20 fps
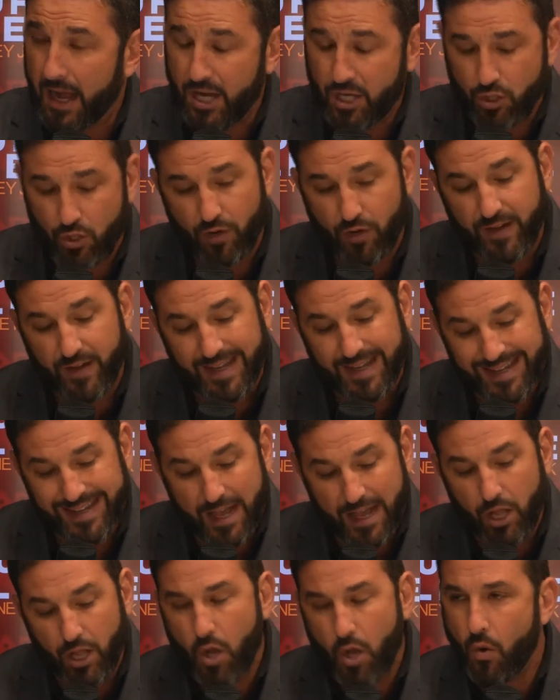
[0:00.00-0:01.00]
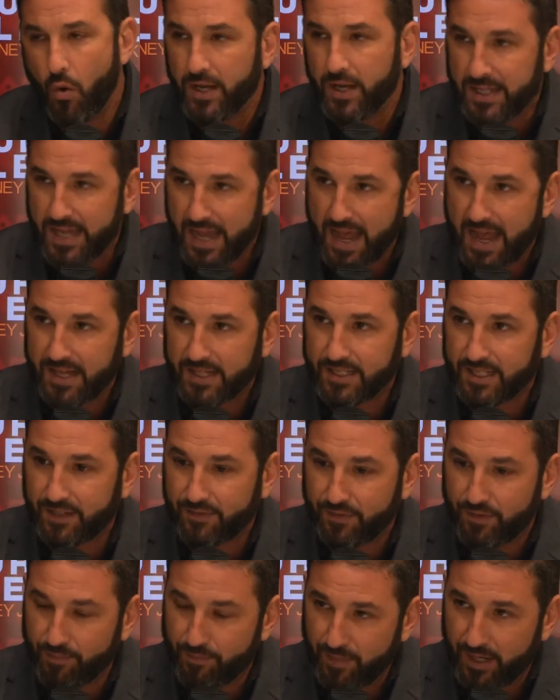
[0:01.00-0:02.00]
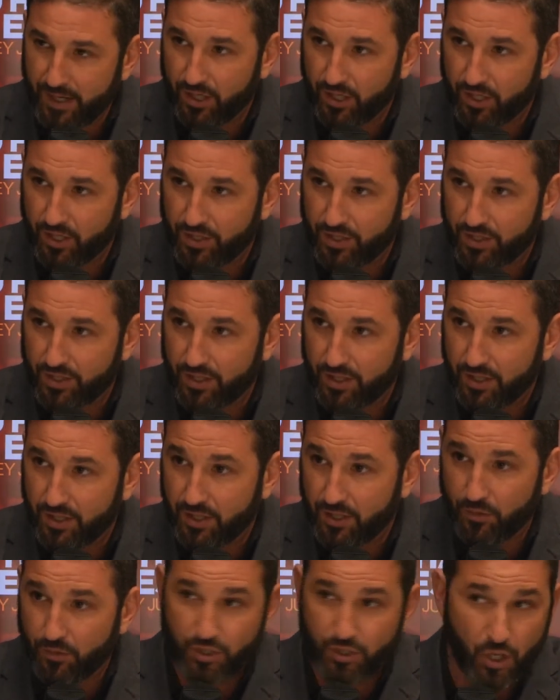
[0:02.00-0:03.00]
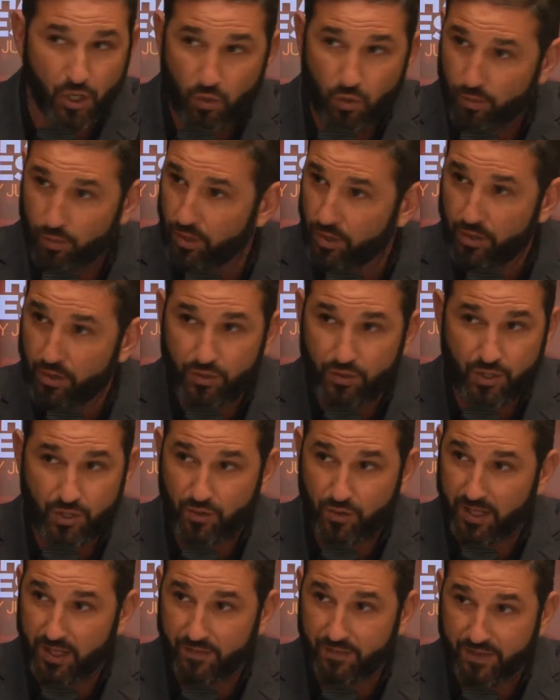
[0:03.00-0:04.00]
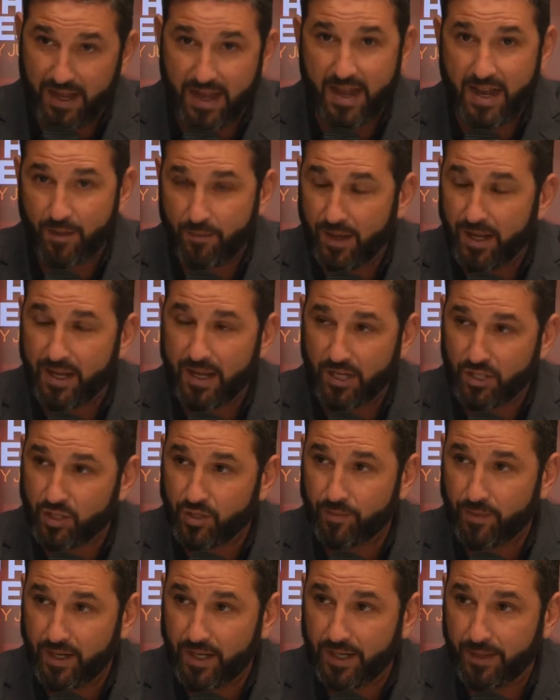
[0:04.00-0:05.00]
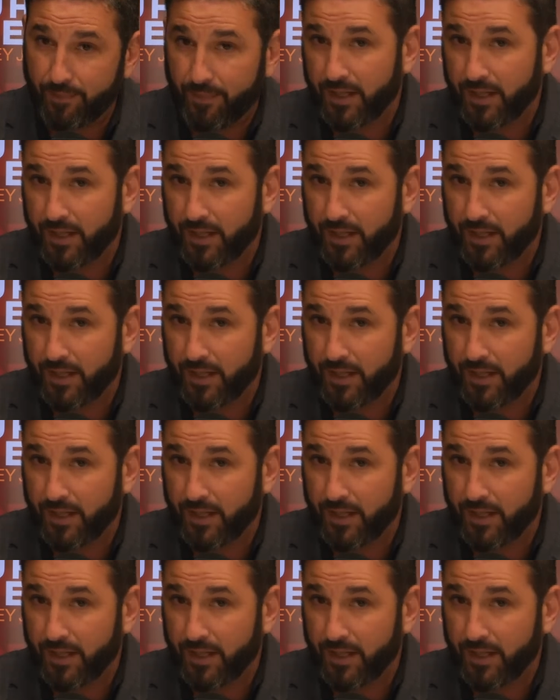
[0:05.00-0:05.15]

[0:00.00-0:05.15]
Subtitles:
I drove a yellow taxi from Mears. There was no Uber, there was no Lyft. I had to make extra money.